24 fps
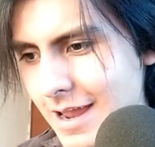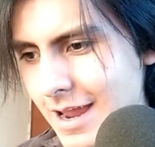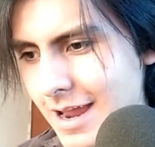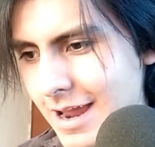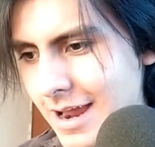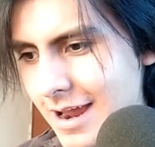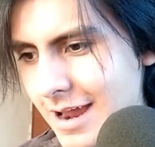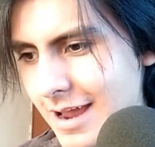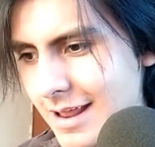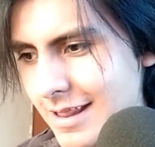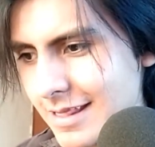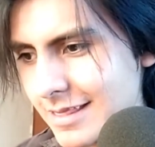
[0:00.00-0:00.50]

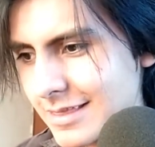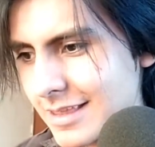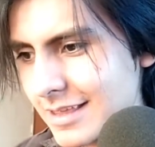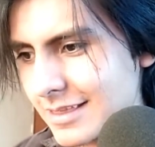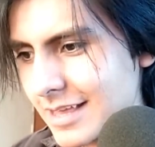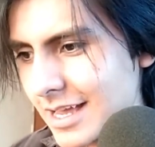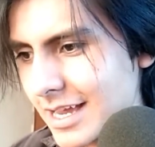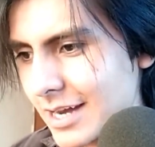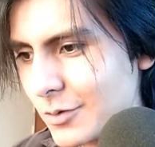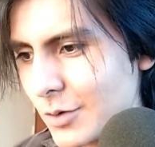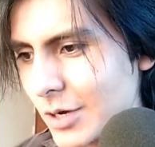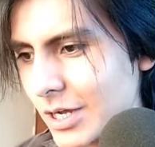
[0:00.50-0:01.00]
and the
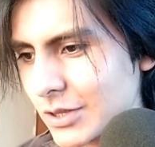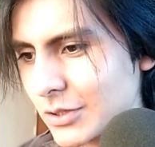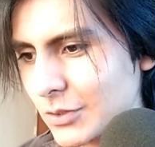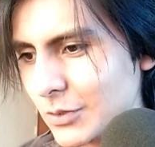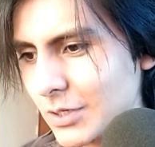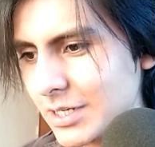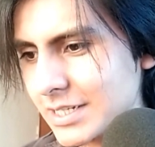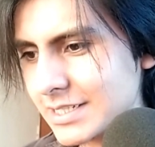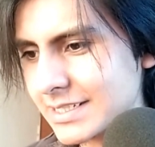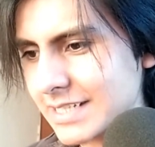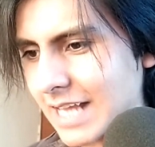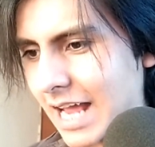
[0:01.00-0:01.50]

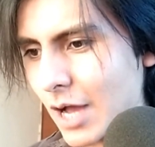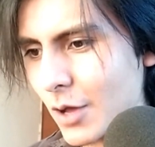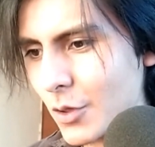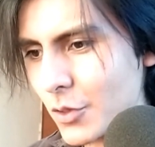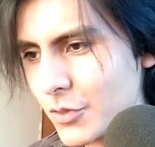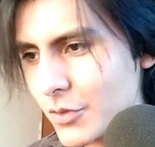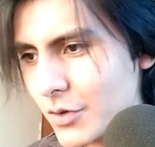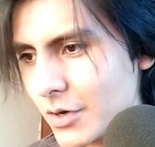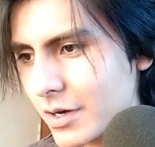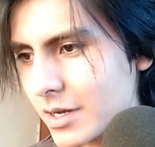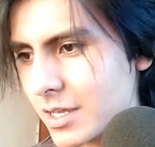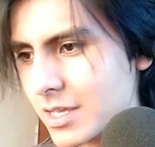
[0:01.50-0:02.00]
director is
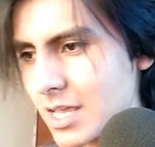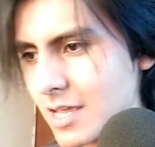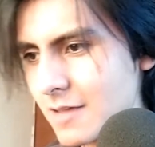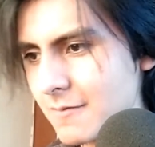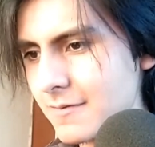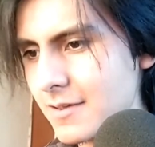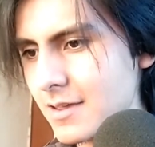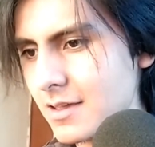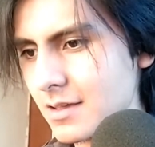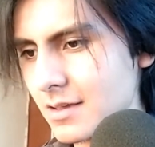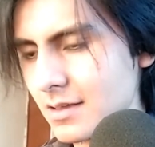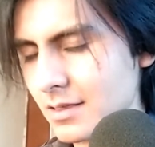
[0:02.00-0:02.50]
out there
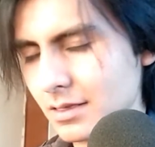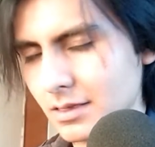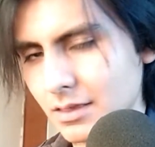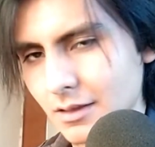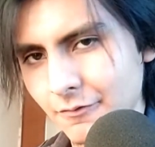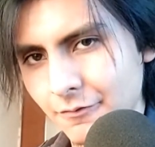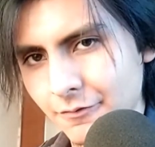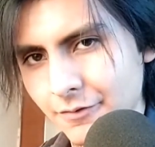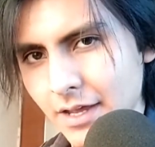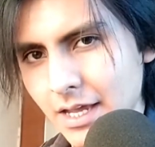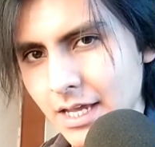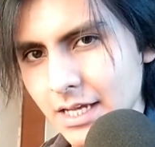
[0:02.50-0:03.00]
giving
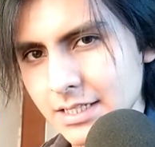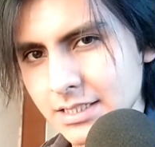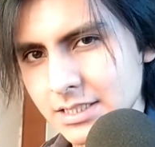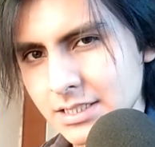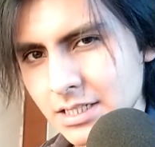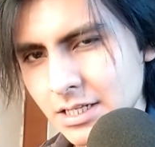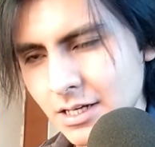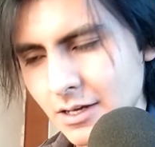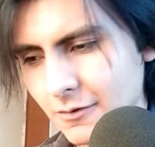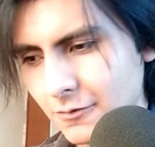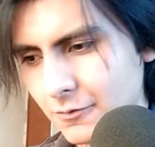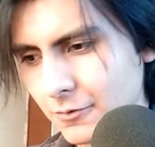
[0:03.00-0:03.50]
the
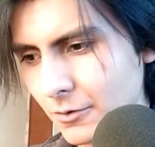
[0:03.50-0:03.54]
face